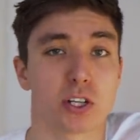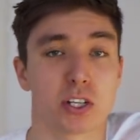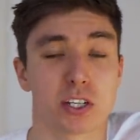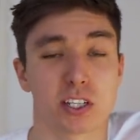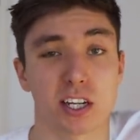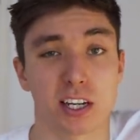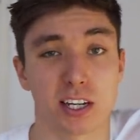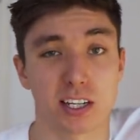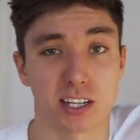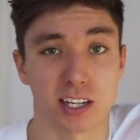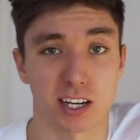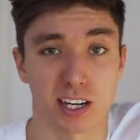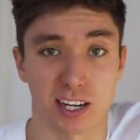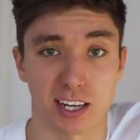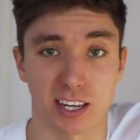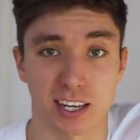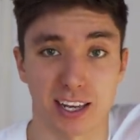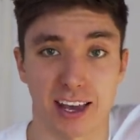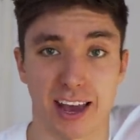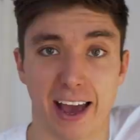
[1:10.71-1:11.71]

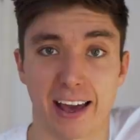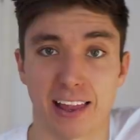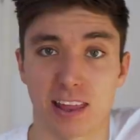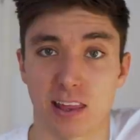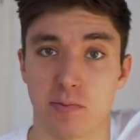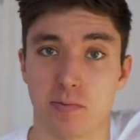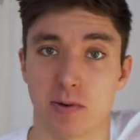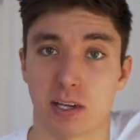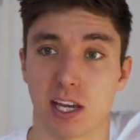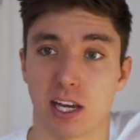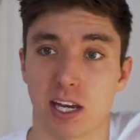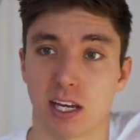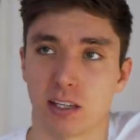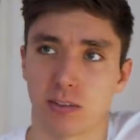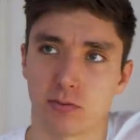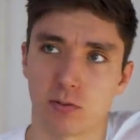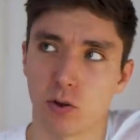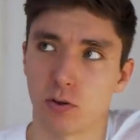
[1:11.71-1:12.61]
consistently at the beginning.